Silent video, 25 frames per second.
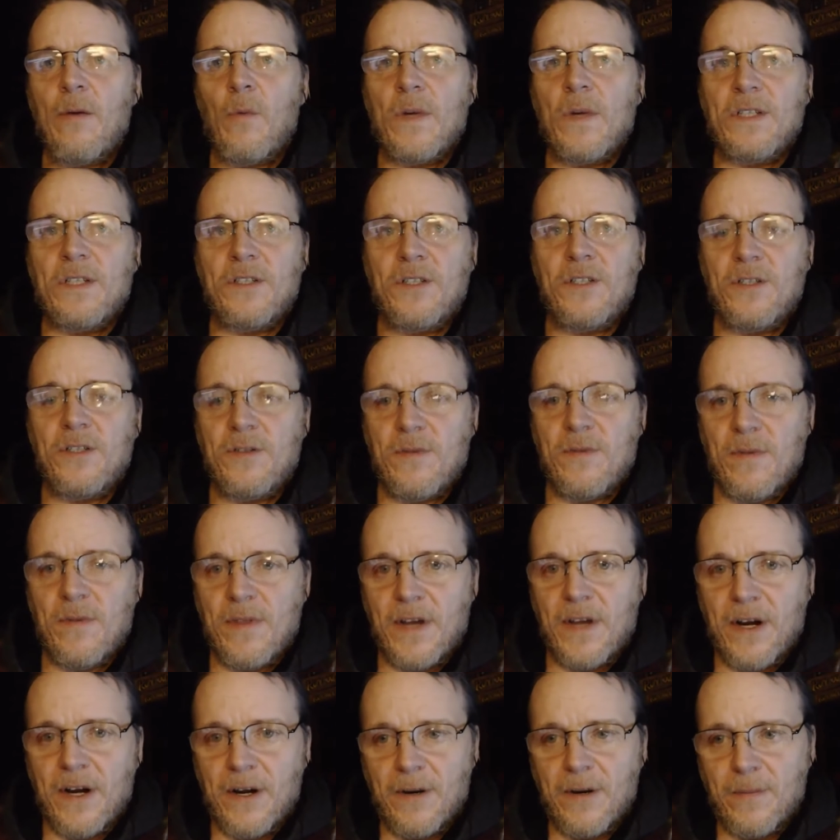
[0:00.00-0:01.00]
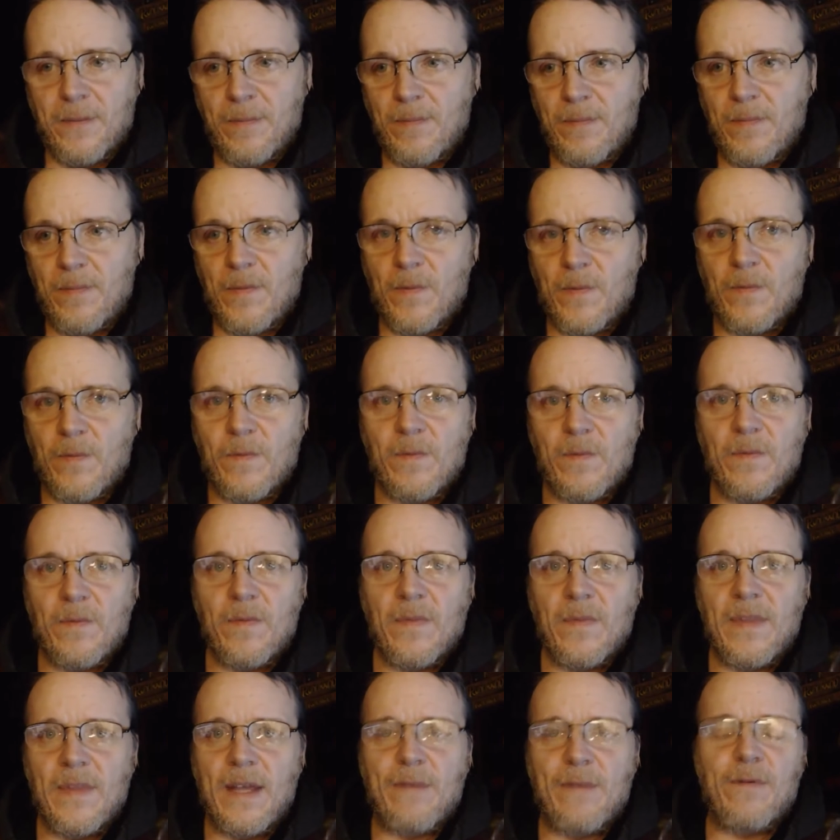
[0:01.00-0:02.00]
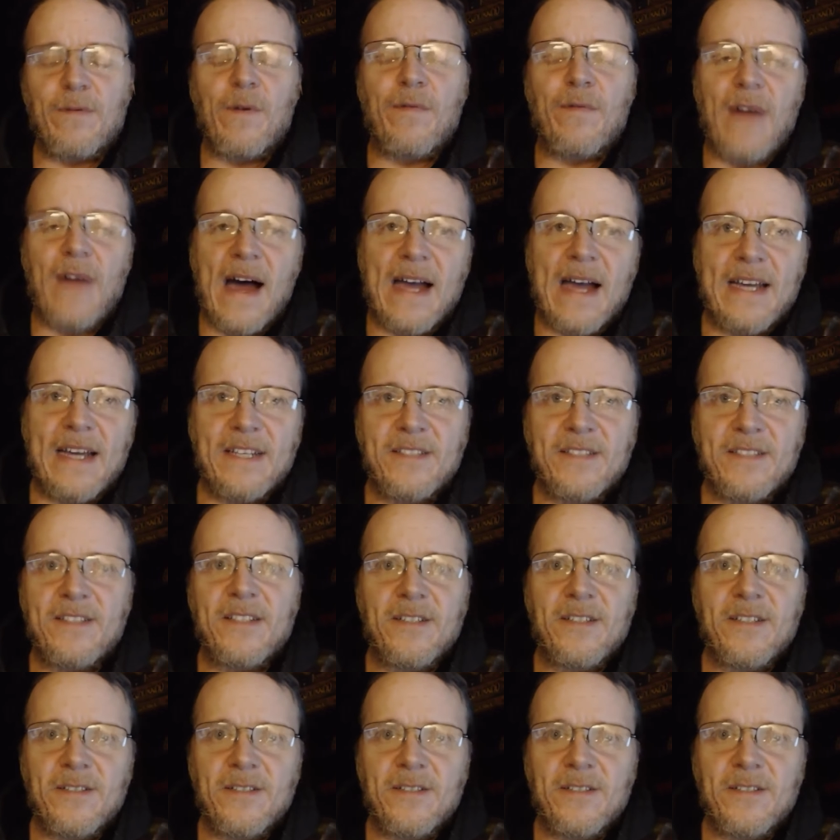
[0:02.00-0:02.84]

which they've revised,